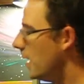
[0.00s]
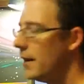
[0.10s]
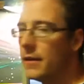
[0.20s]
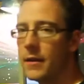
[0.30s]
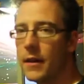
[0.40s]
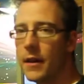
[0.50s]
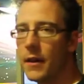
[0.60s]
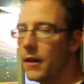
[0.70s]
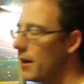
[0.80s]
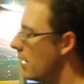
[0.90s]
And
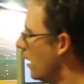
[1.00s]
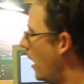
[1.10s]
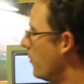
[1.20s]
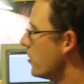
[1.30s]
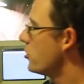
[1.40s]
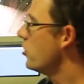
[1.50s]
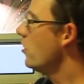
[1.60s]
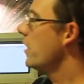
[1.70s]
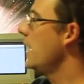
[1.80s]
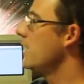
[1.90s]
I want to
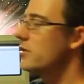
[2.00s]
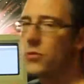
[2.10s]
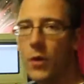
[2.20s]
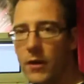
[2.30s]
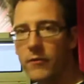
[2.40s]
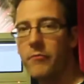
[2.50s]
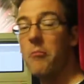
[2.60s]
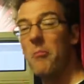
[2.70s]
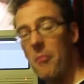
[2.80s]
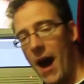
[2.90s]
showcase one of
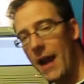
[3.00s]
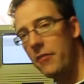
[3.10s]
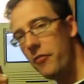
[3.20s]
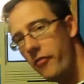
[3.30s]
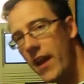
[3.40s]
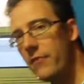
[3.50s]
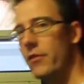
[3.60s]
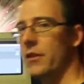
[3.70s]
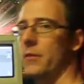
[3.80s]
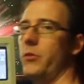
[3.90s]
my
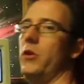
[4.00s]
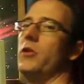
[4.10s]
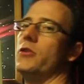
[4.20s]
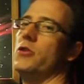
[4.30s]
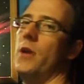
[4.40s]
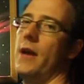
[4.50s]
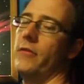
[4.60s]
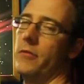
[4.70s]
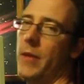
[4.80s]
favorite computers you ever